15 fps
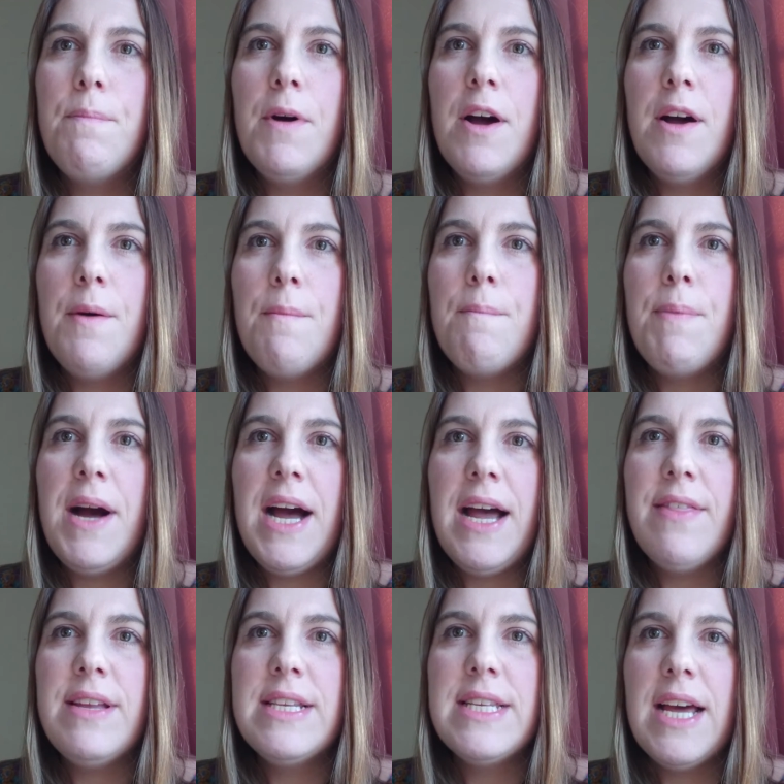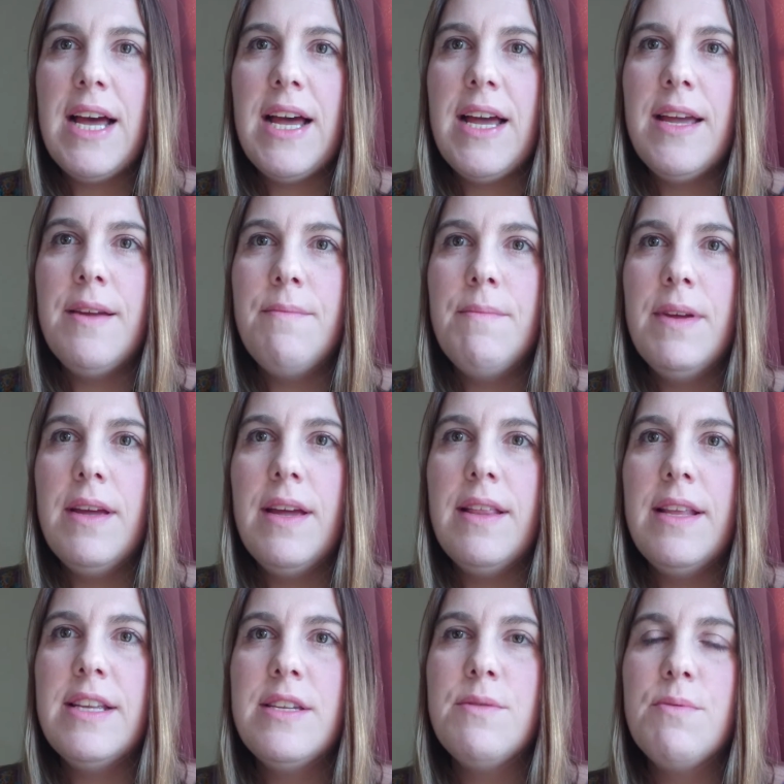But by the time
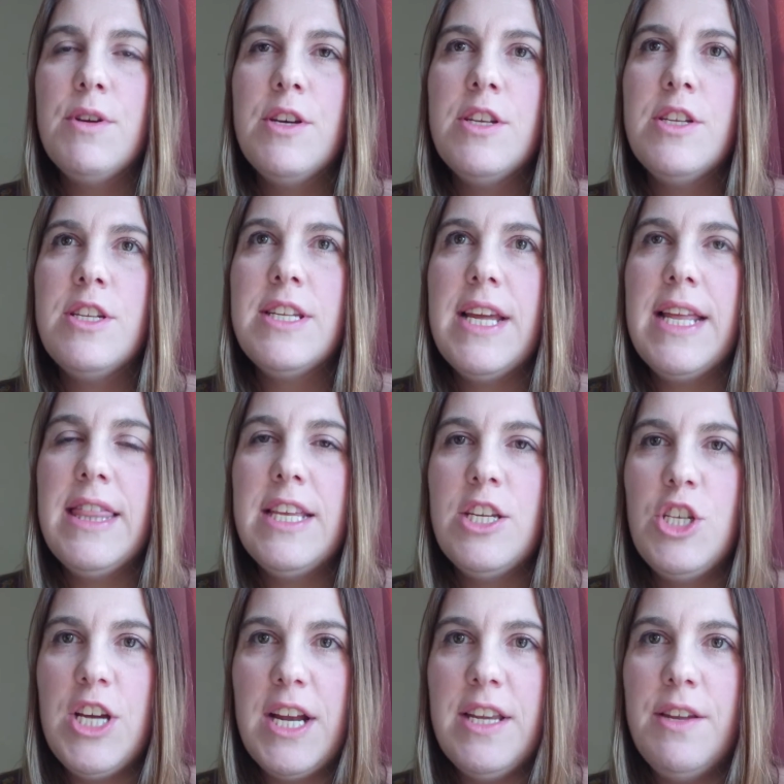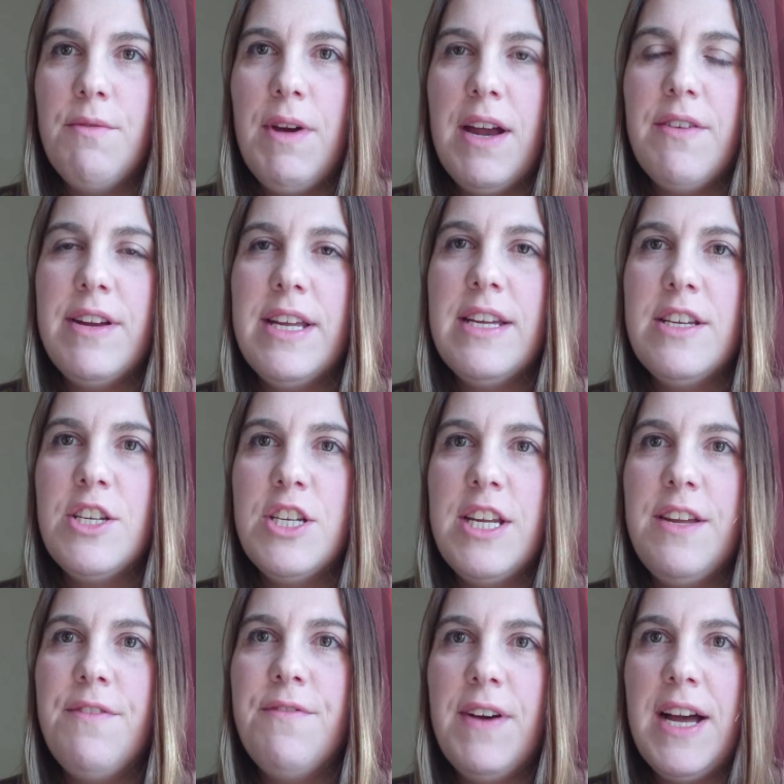this was in the January,
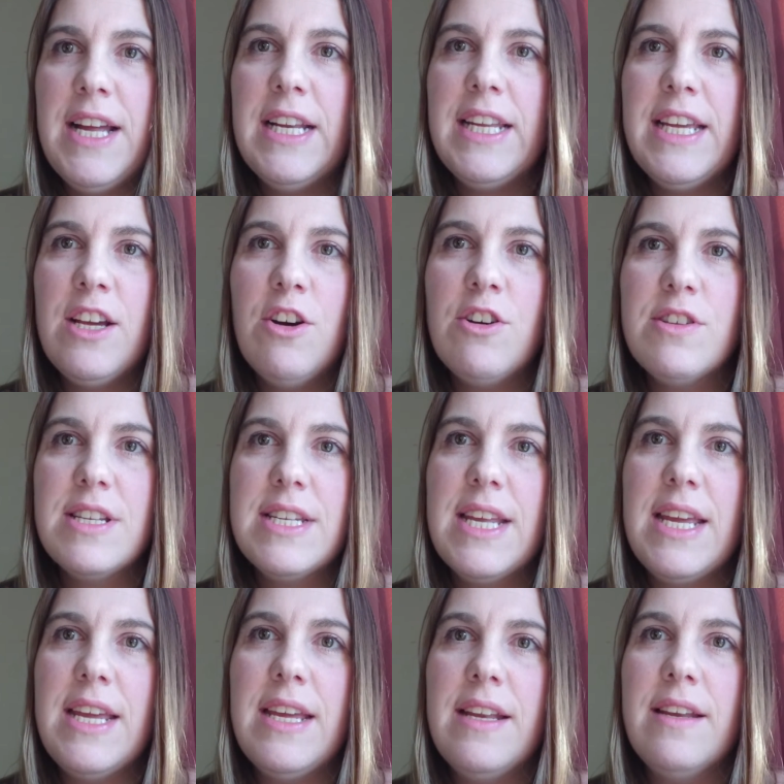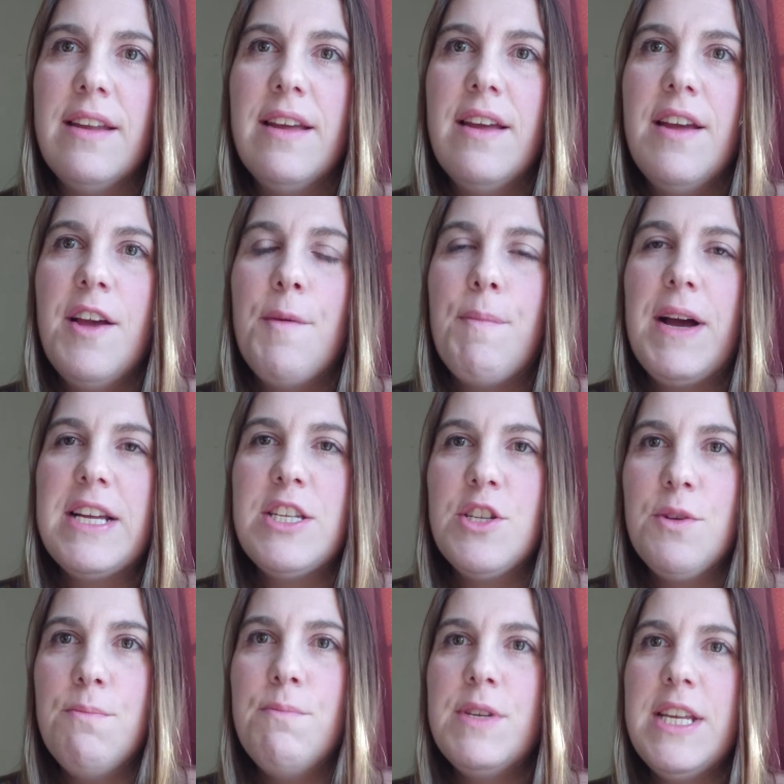she finally got seen by
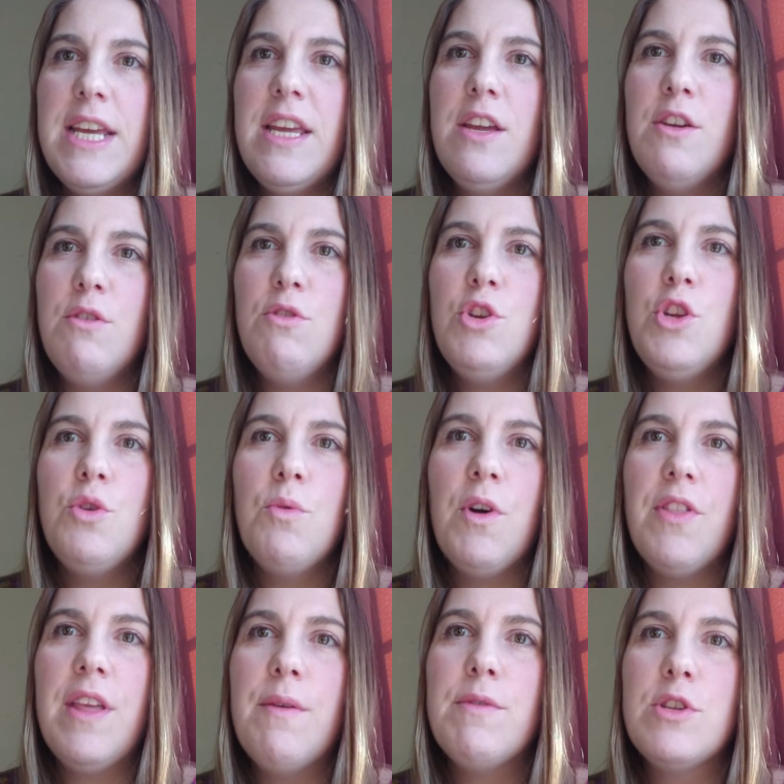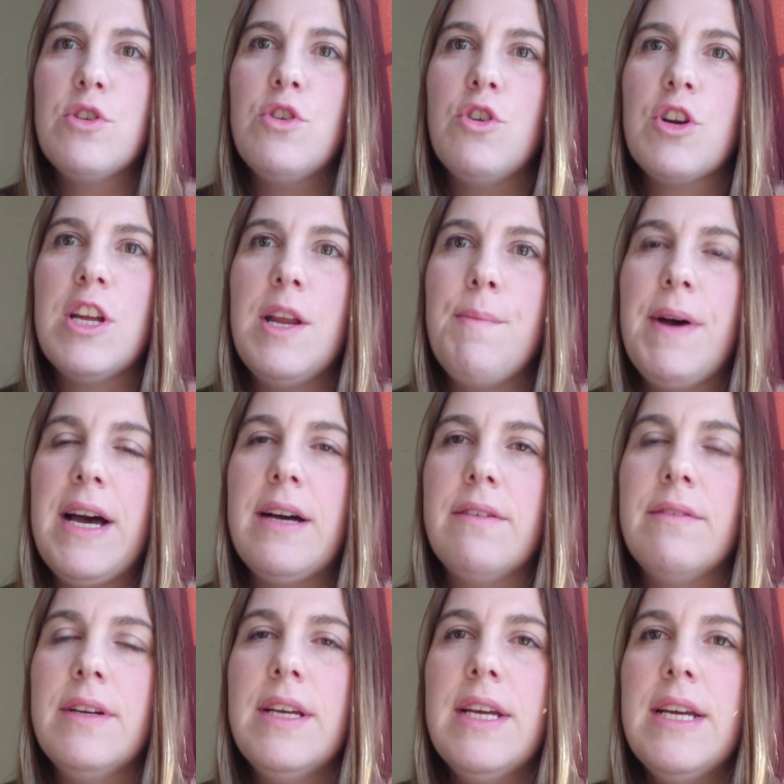somebody who knew what they were talking
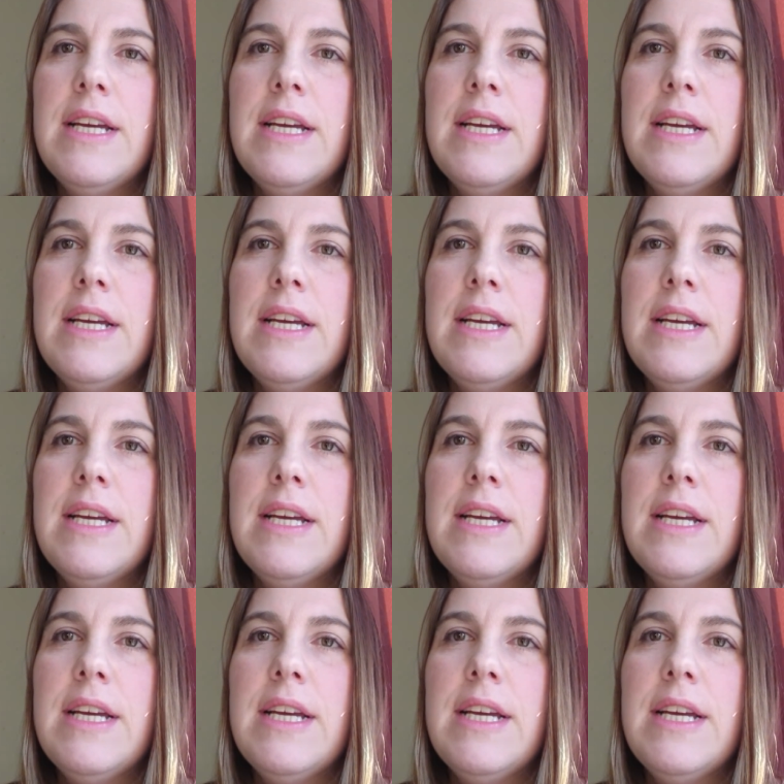about.